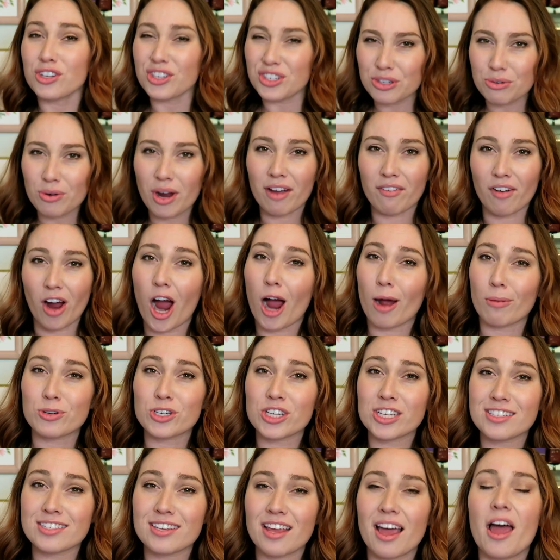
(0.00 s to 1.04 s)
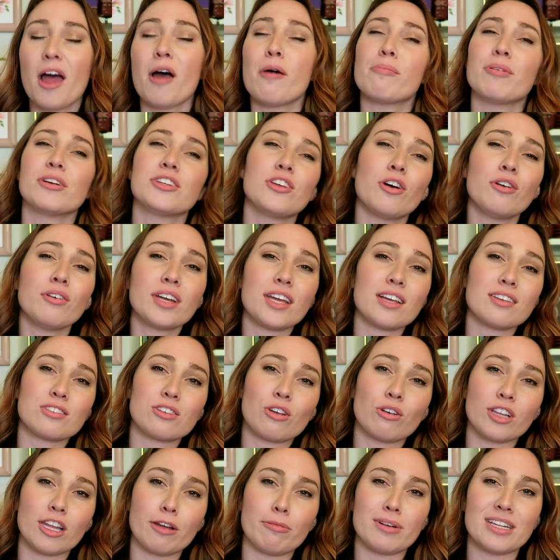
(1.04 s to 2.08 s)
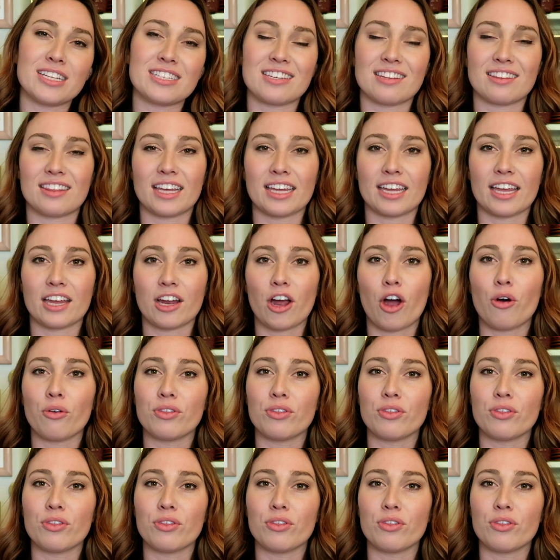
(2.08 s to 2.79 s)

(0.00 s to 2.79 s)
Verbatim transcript: So you do have options, but don't get so limited to thinking,